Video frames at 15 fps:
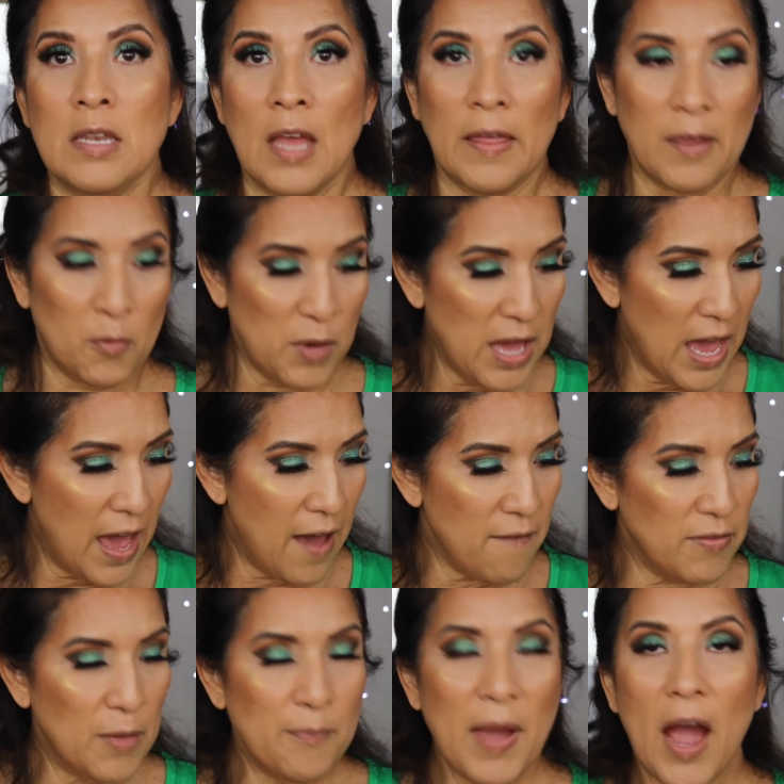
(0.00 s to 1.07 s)
Now that we
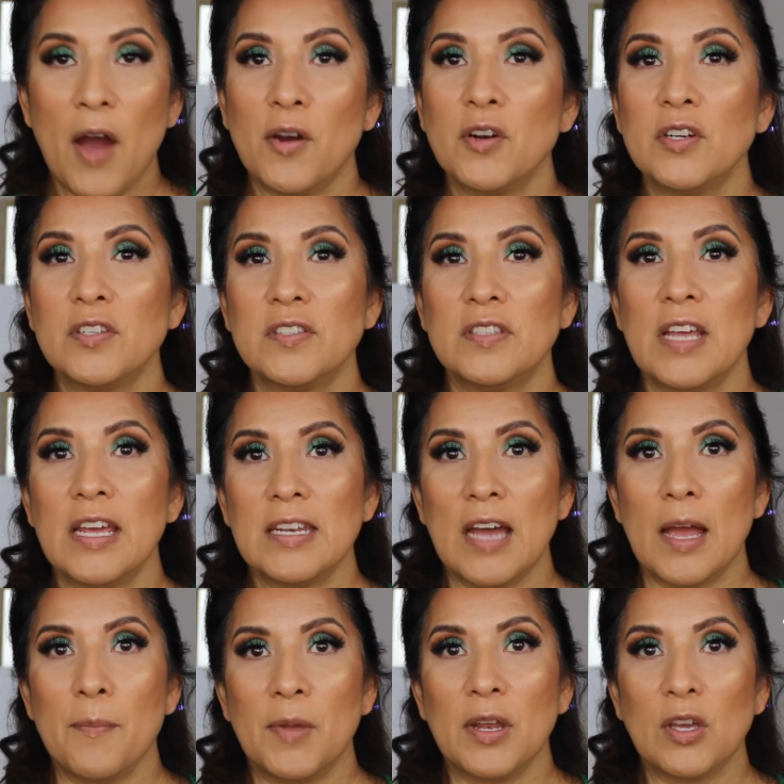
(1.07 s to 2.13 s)
have the powder set,
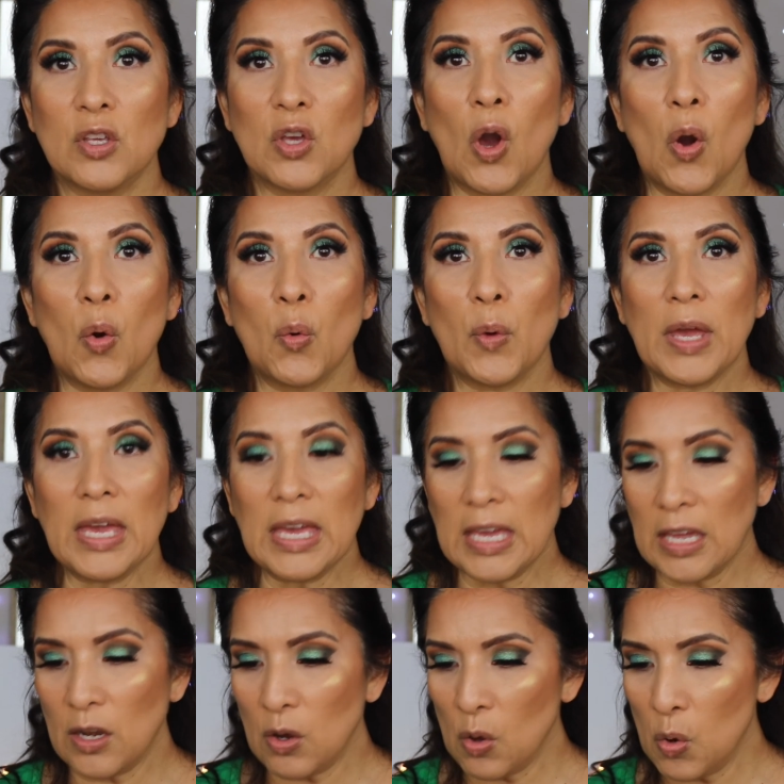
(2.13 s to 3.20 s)
I'm gonna go
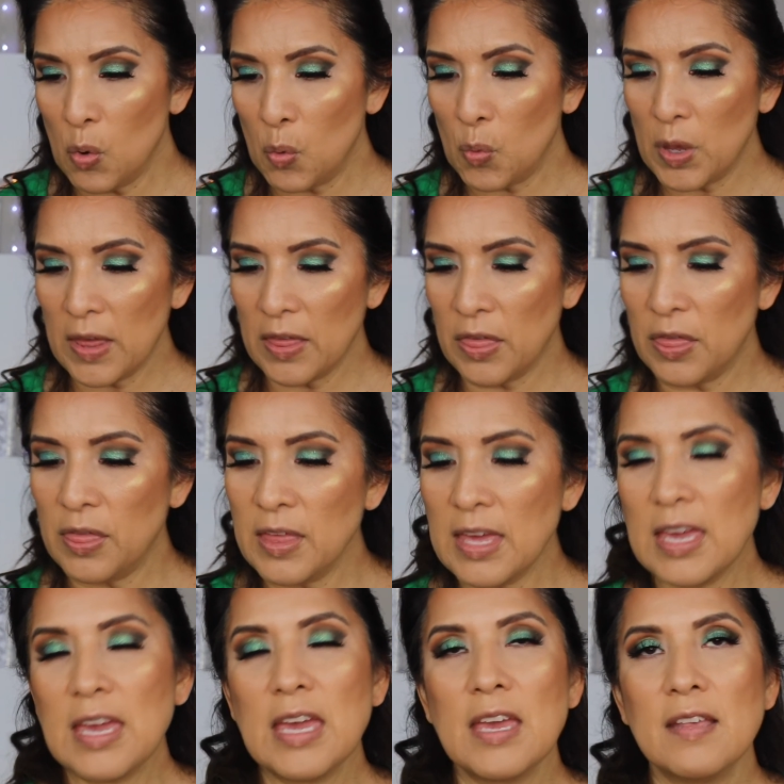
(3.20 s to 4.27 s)
in with
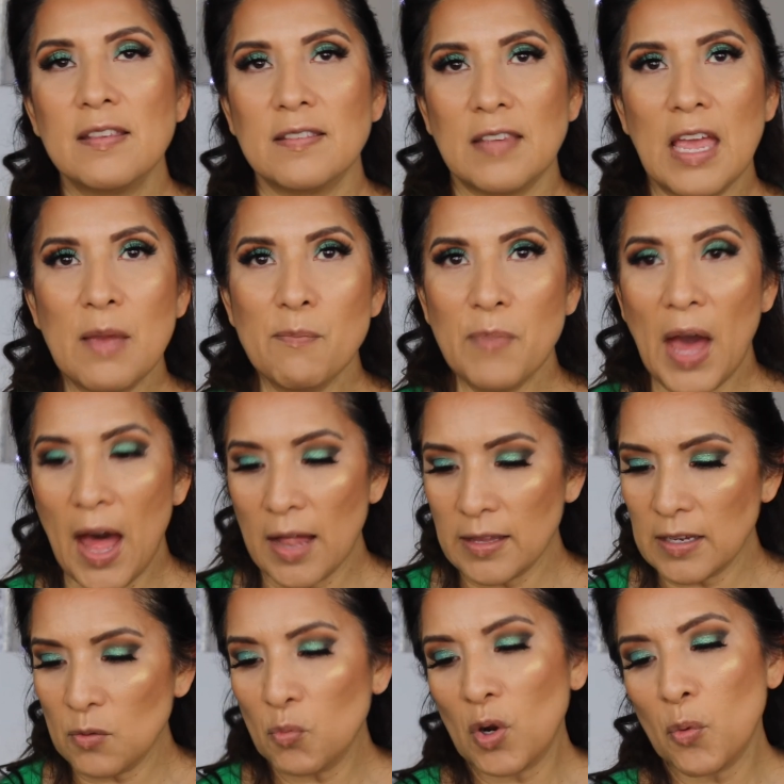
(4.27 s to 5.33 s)
the same
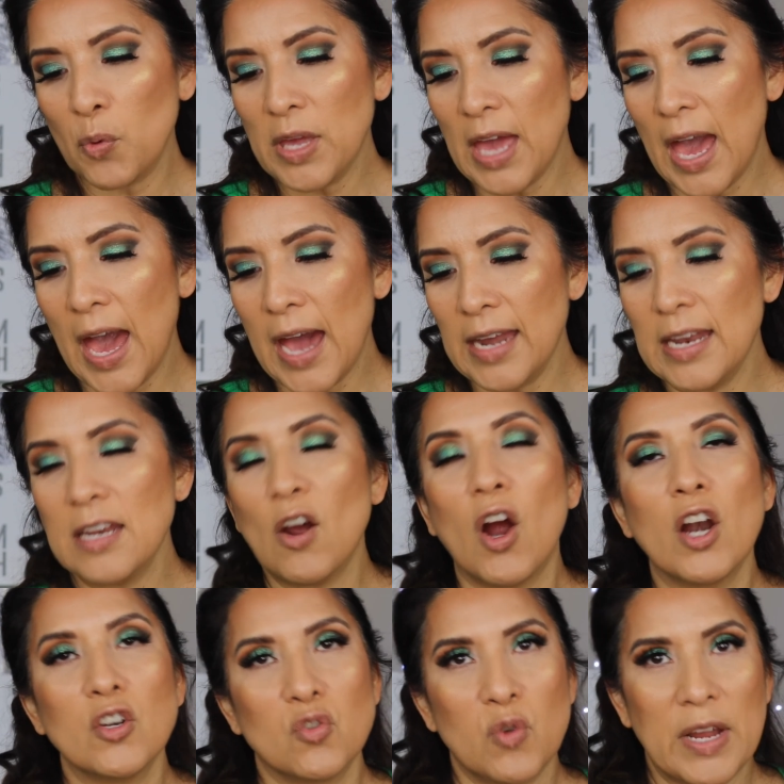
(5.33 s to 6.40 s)
palette where we added
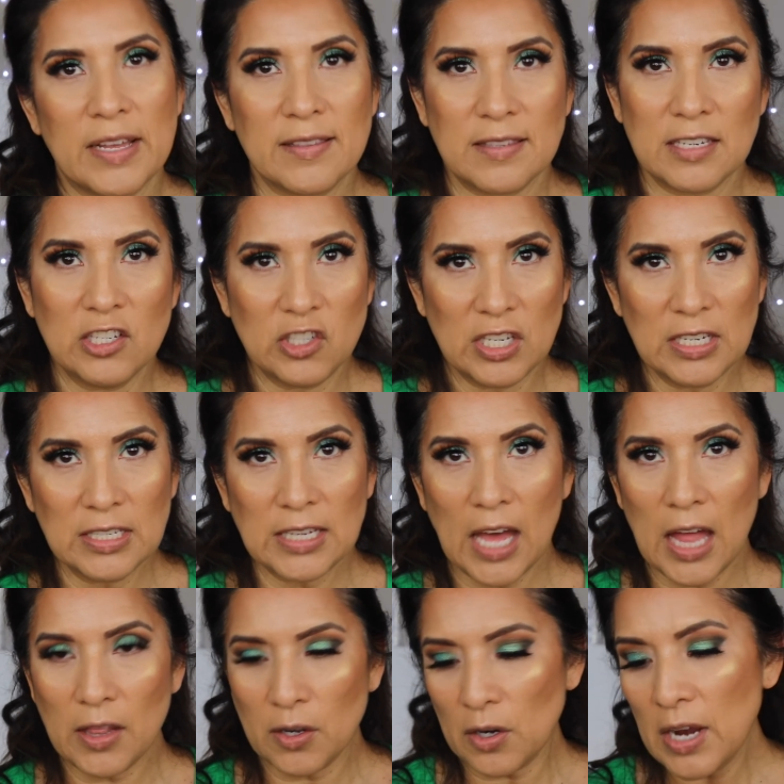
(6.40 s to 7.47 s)
our transition
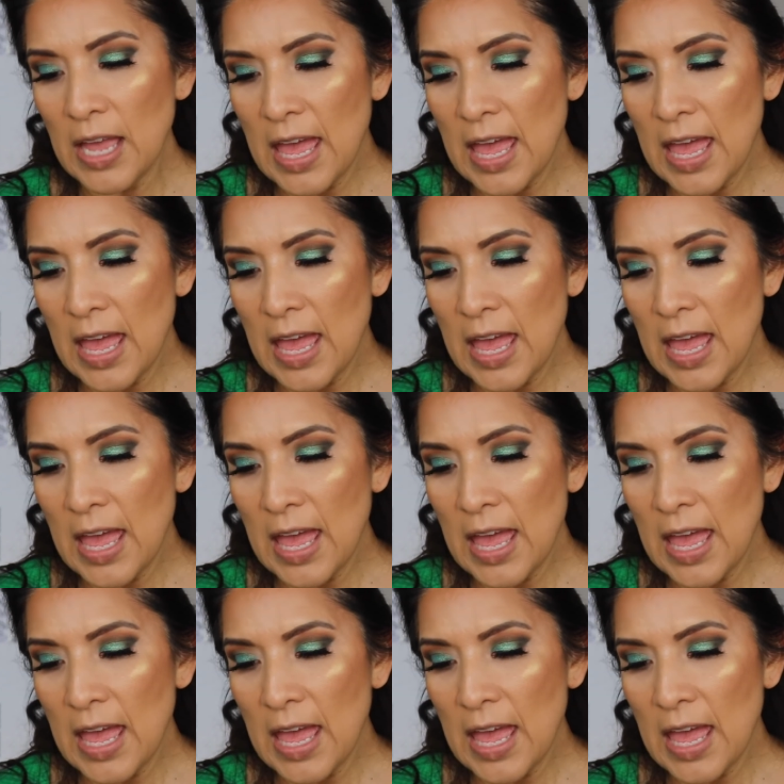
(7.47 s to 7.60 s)
color,